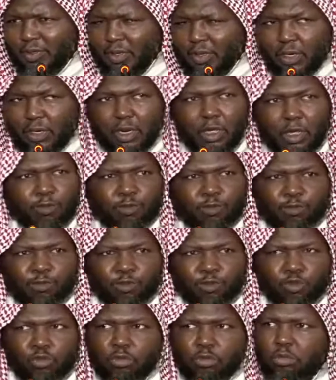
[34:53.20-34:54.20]
Na
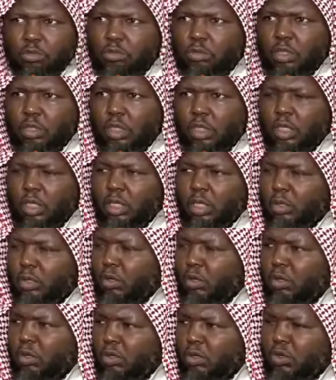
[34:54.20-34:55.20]
fufu. No,
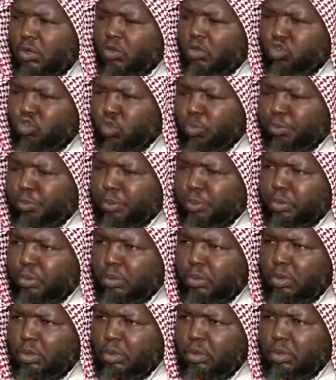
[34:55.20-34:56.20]
not talk soup.
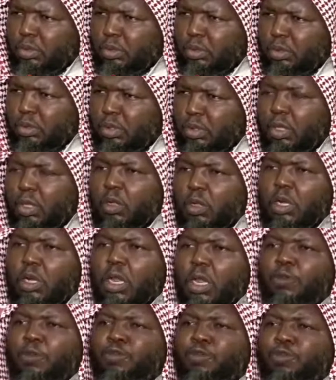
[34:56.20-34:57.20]

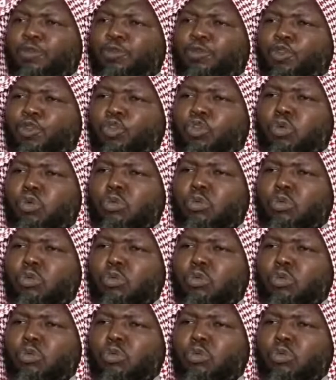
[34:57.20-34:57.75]
Na fufu.